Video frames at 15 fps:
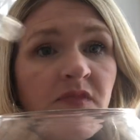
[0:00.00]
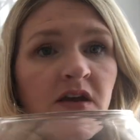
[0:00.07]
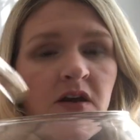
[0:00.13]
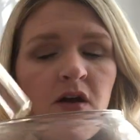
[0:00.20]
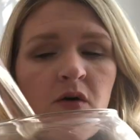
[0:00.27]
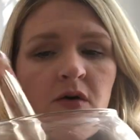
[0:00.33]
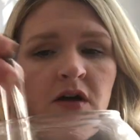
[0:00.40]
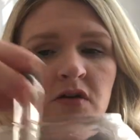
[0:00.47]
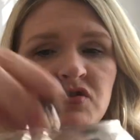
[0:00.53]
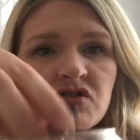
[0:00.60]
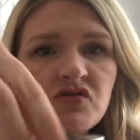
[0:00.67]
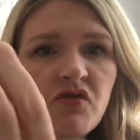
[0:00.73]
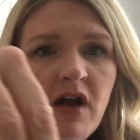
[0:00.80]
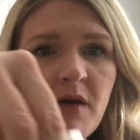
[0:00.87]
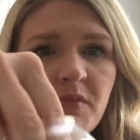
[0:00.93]
you know, and I'll
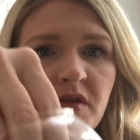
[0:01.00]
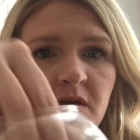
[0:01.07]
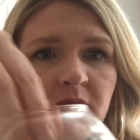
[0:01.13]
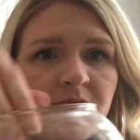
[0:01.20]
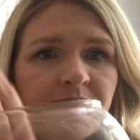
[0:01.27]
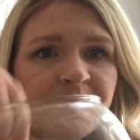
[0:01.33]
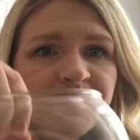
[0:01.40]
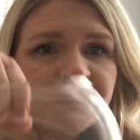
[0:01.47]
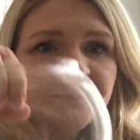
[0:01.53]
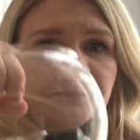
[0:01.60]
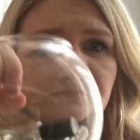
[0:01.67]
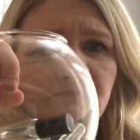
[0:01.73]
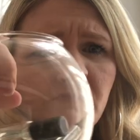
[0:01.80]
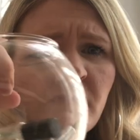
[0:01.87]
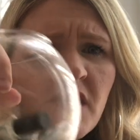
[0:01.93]
just grab them
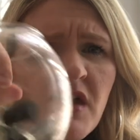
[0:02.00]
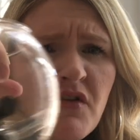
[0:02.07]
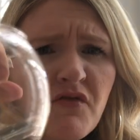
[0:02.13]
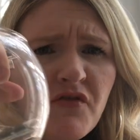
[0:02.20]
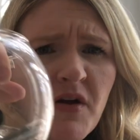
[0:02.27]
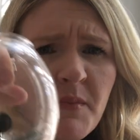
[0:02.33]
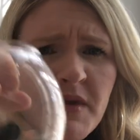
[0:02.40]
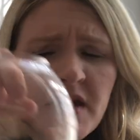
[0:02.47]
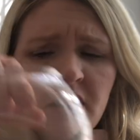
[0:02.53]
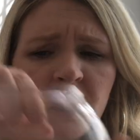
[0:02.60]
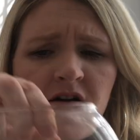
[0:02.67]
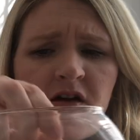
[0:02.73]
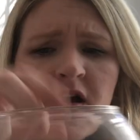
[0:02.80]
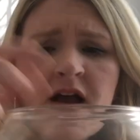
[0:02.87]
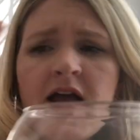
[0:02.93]
from
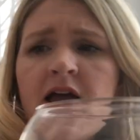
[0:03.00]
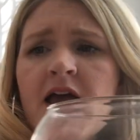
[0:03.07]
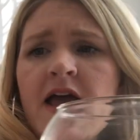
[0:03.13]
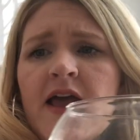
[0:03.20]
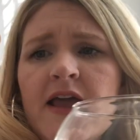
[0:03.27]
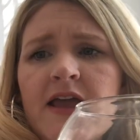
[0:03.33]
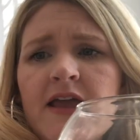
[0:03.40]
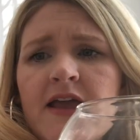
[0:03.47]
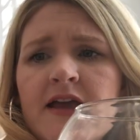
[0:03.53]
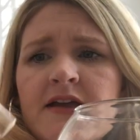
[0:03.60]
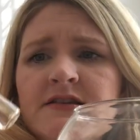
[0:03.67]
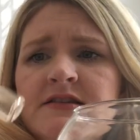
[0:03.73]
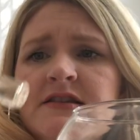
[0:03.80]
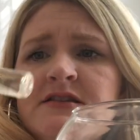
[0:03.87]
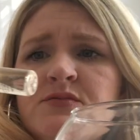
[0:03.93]
here.
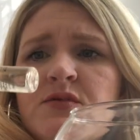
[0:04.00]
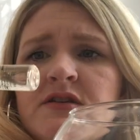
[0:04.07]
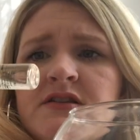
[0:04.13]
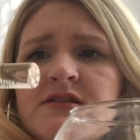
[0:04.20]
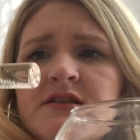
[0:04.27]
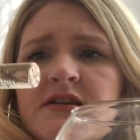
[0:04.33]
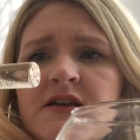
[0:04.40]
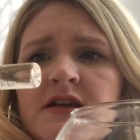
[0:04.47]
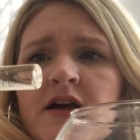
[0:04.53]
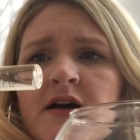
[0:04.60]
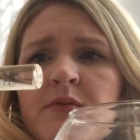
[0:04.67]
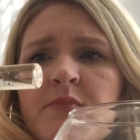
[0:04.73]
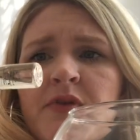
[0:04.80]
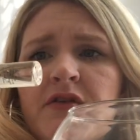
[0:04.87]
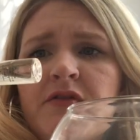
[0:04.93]
And this one is the
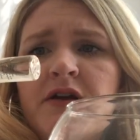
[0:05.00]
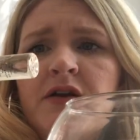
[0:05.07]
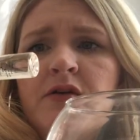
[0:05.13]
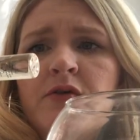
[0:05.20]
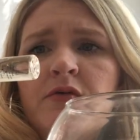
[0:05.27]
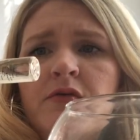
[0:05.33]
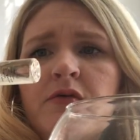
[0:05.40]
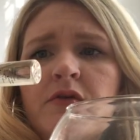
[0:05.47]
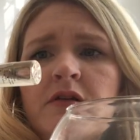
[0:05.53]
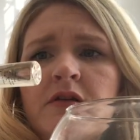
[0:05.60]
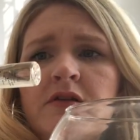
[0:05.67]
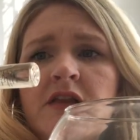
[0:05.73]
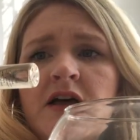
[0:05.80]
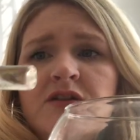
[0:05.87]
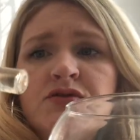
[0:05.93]
um, Byredo La